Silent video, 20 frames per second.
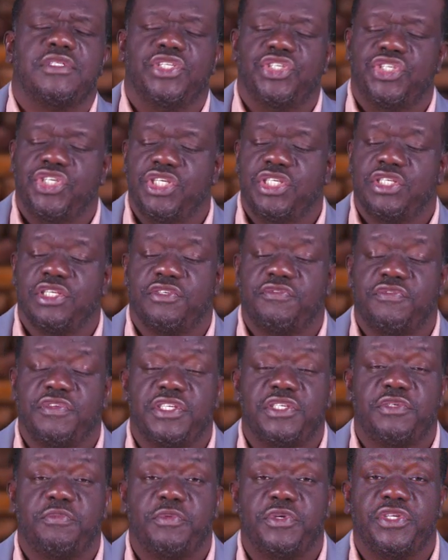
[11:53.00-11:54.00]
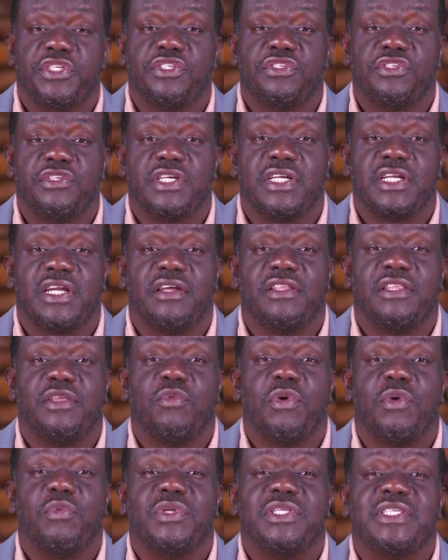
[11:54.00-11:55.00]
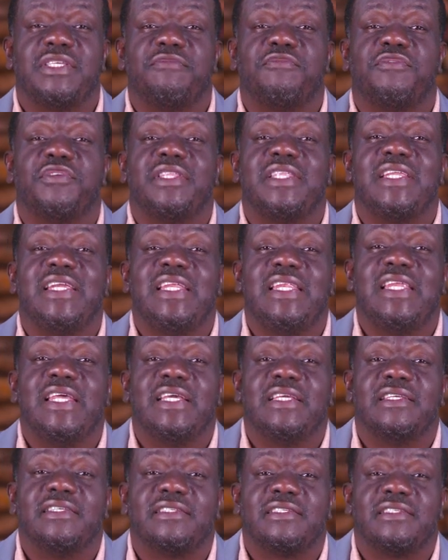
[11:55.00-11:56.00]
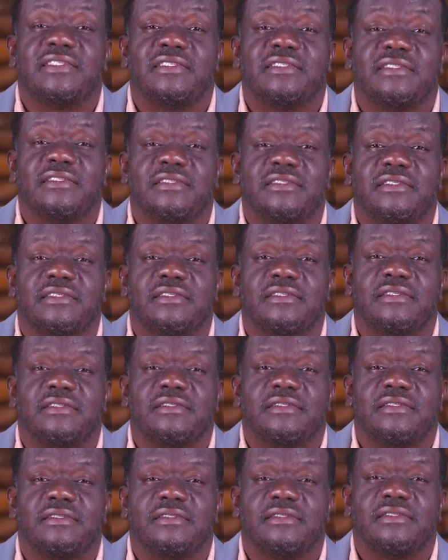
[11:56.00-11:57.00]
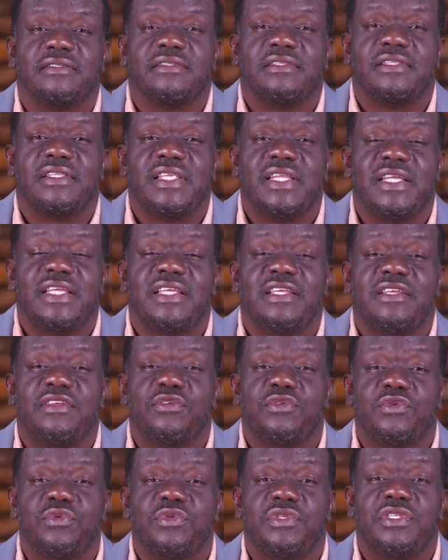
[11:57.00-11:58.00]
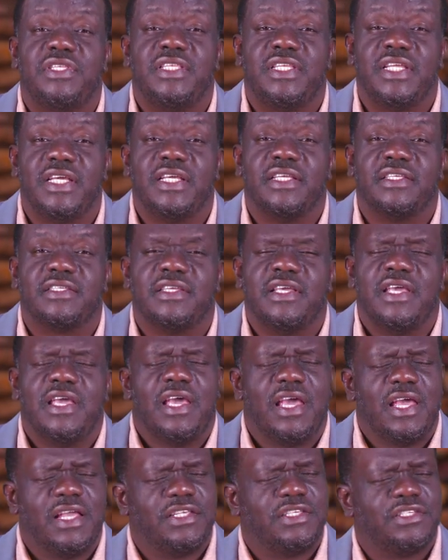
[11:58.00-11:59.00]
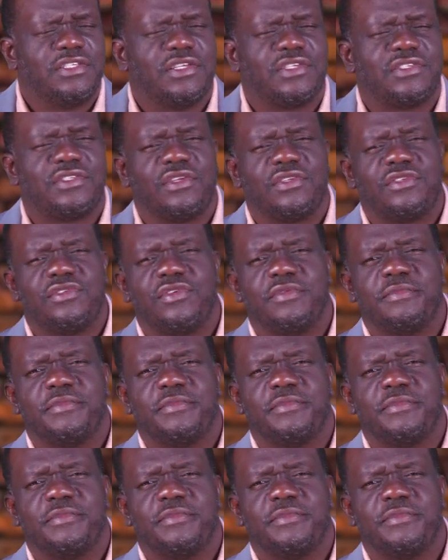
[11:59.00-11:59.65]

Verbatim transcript: Jesus finished preaching to the crowd. They were with him for three days. Three good days. And Jesus thought to